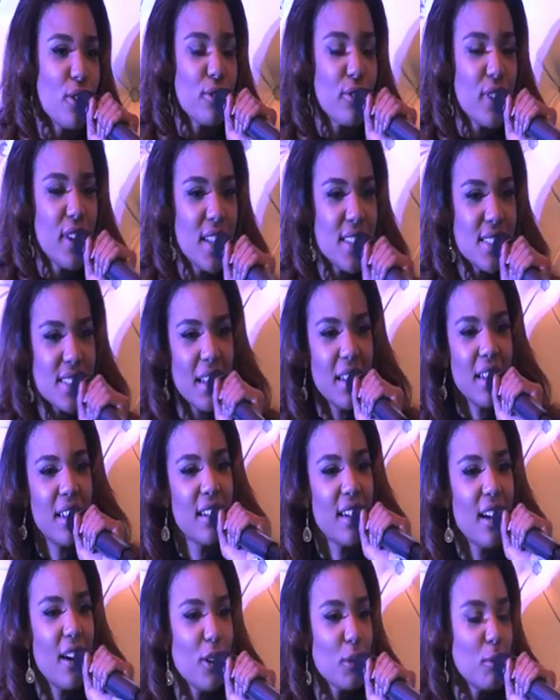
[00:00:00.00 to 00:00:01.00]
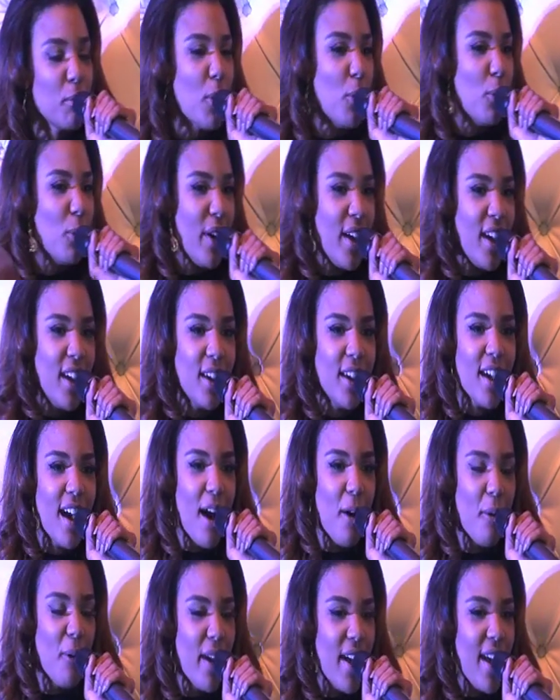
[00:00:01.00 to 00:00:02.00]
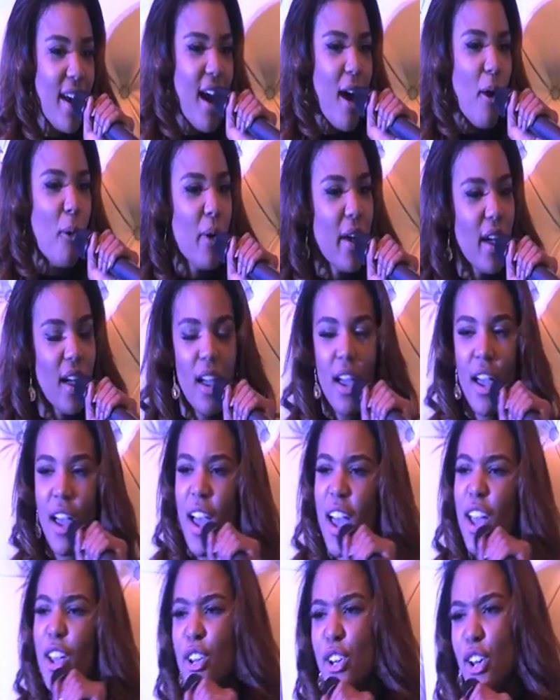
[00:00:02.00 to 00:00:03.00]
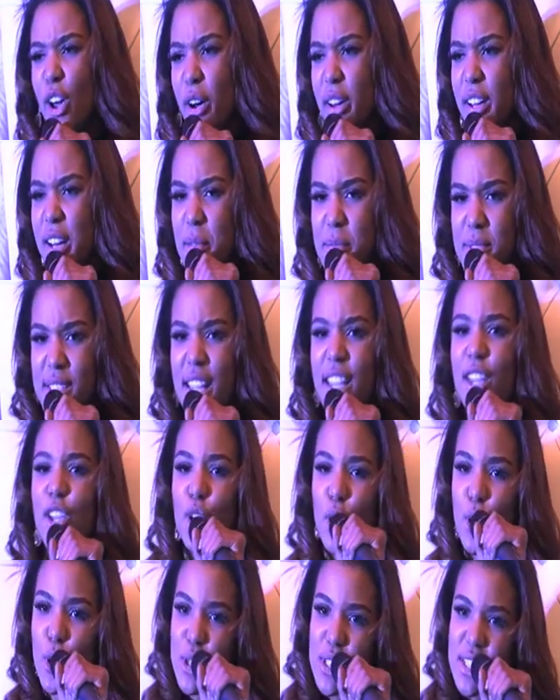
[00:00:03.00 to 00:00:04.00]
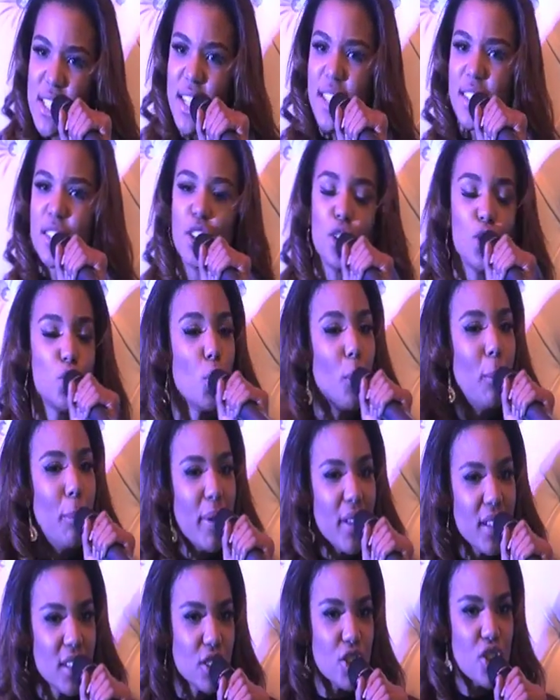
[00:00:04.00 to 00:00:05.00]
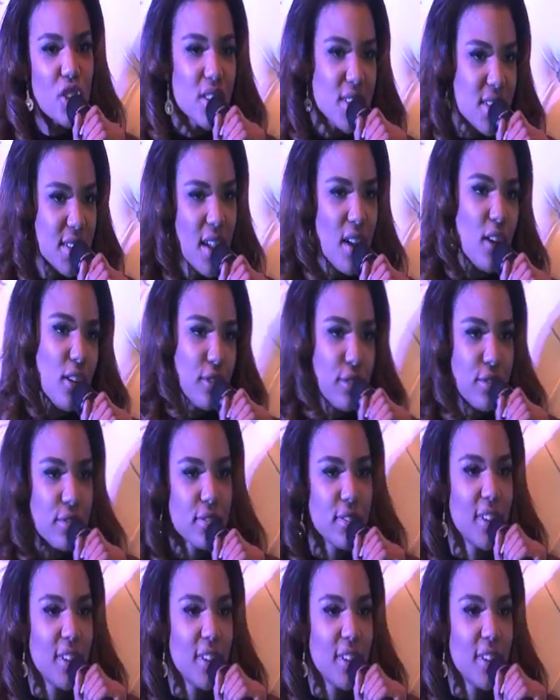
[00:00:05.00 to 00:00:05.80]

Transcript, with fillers: your friends, hanging out, away, away, away. You know what I'm saying? Use it to build yourself.